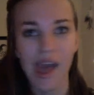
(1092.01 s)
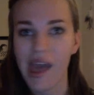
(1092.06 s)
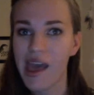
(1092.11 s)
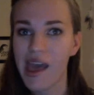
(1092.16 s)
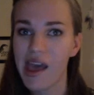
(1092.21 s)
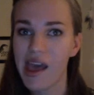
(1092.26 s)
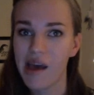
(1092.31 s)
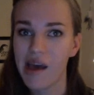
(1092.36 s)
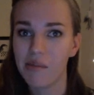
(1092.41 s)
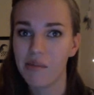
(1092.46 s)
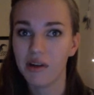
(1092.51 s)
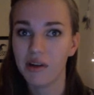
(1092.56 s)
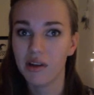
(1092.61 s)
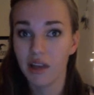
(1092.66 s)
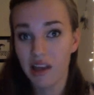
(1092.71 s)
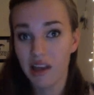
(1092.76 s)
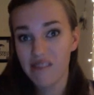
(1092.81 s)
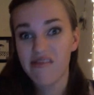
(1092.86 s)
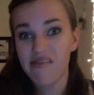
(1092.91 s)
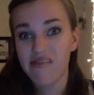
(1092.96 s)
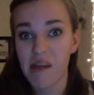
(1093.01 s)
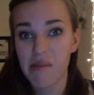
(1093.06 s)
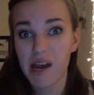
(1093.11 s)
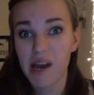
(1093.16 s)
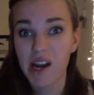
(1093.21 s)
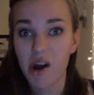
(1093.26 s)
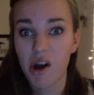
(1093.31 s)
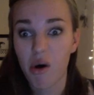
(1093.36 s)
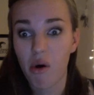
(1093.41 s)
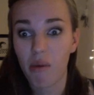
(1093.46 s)
am if I'm
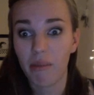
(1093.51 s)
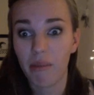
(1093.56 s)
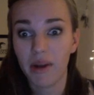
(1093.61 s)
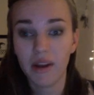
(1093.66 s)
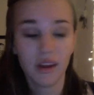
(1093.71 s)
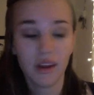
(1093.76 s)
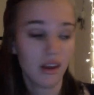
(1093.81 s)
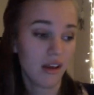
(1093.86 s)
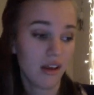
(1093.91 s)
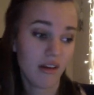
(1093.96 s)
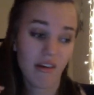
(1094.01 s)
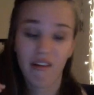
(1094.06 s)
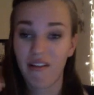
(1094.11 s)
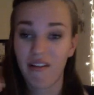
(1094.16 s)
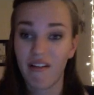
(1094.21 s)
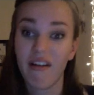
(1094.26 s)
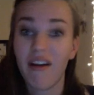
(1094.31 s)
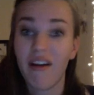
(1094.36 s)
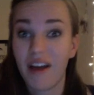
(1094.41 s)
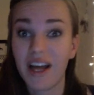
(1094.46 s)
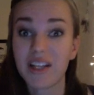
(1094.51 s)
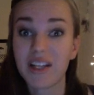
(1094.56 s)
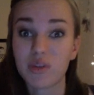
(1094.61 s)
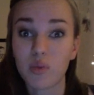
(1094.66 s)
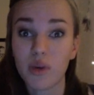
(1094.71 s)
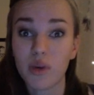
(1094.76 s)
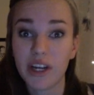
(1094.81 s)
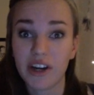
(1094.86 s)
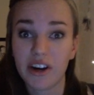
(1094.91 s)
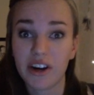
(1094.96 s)
at home. It's
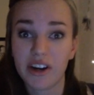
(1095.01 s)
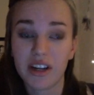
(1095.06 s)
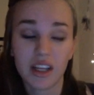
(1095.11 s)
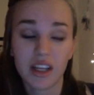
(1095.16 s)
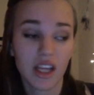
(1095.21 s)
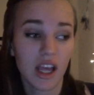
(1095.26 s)
weird.